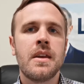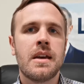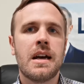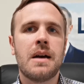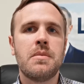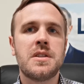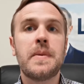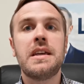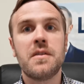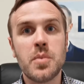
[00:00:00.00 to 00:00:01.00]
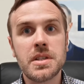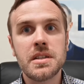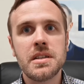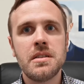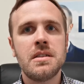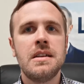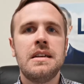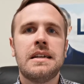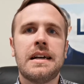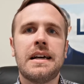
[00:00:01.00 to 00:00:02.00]
And speaking of businesses,
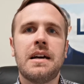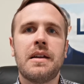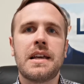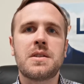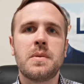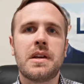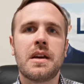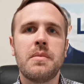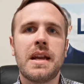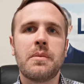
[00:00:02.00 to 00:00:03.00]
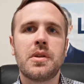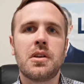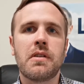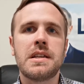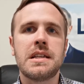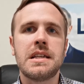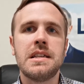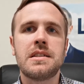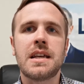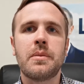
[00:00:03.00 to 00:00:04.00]
last week I met up with the Greater
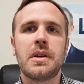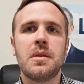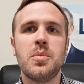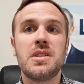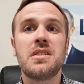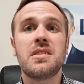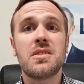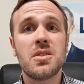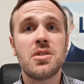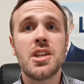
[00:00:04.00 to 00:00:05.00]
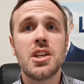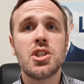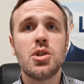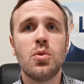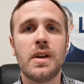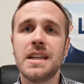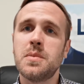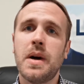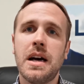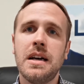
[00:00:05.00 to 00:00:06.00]
East Tamaki Business Association, or
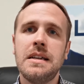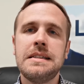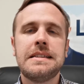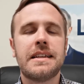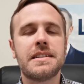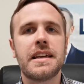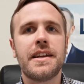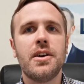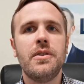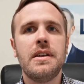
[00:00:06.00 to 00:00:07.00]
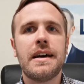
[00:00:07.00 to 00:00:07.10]
GETBA as they are known.